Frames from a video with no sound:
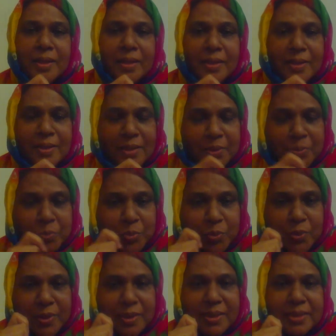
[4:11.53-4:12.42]

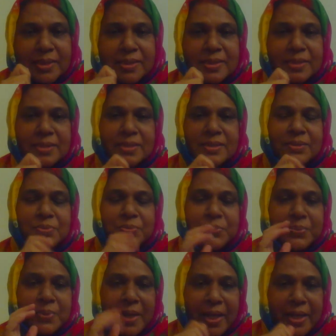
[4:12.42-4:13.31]
remove it,
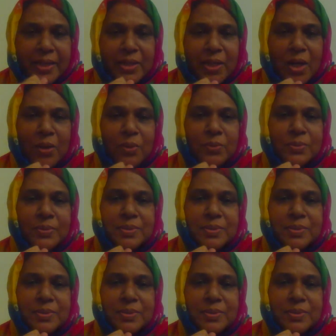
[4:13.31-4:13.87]
dry it out,